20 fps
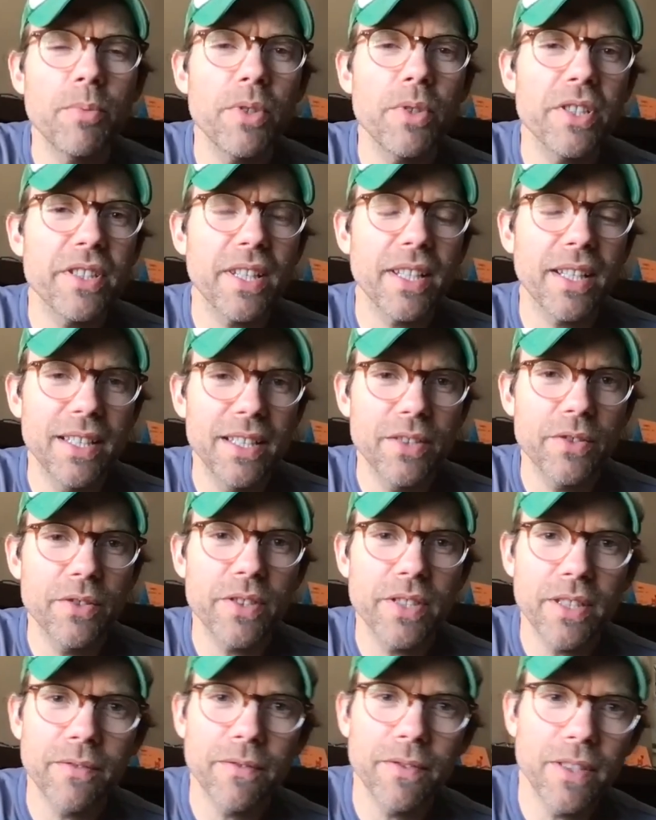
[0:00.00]
more just like an
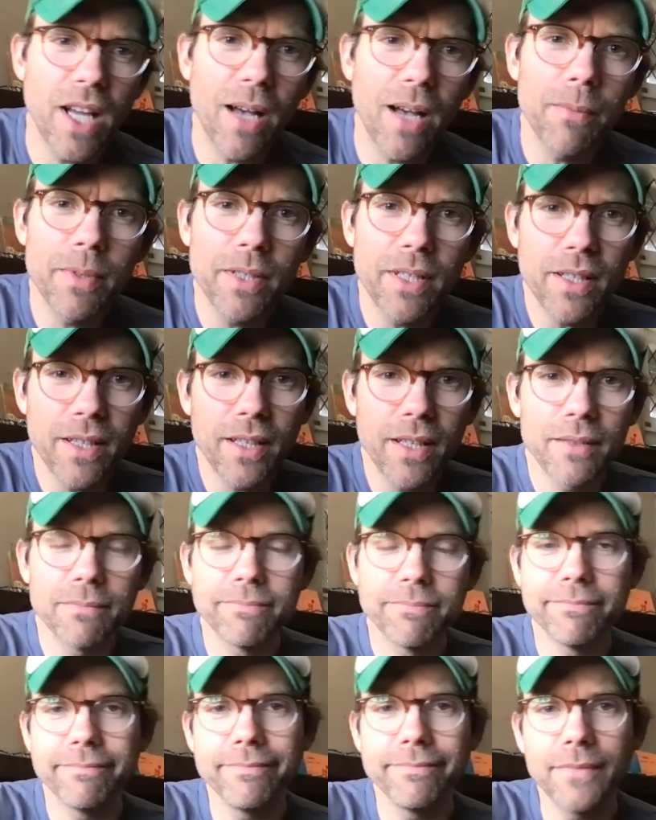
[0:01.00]
interesting phenomena that,
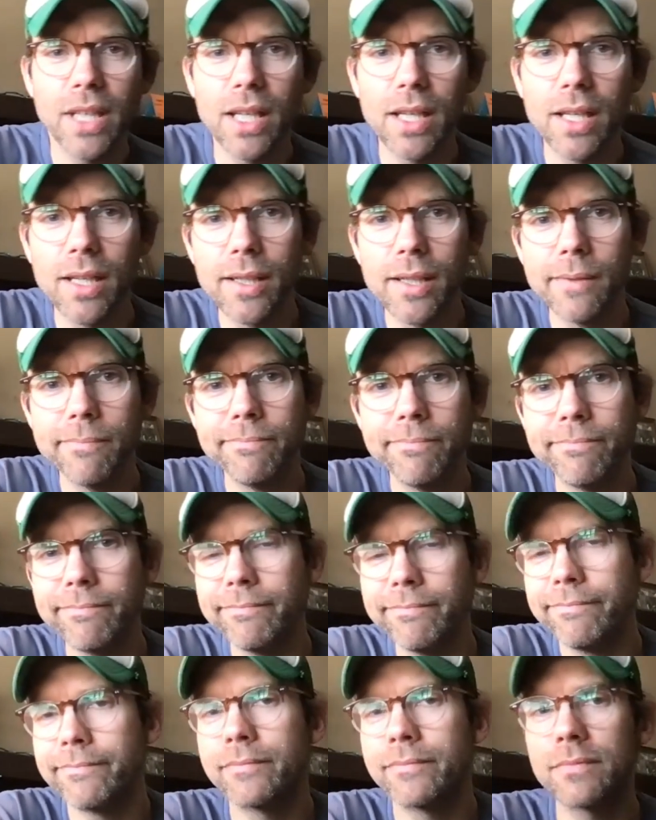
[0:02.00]
right.
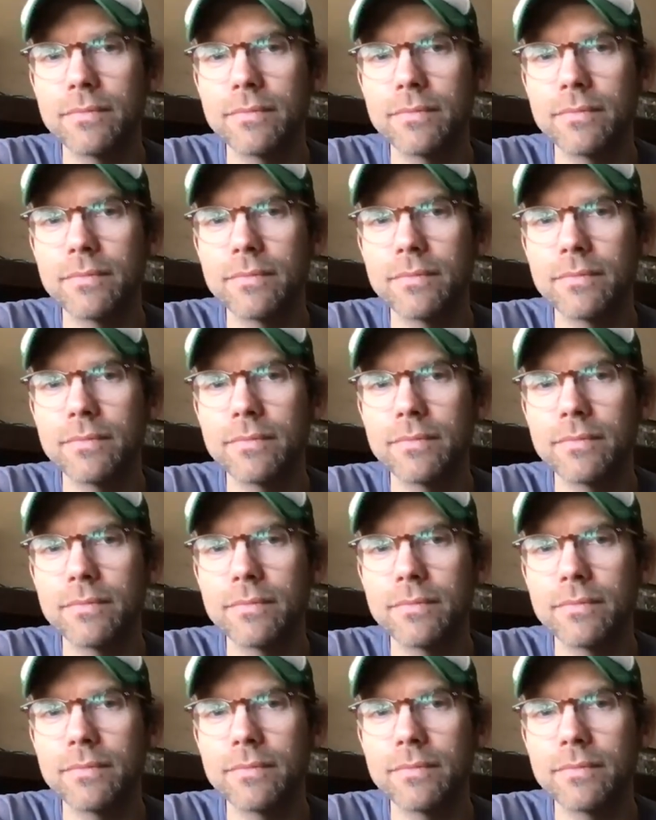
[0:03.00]
uh,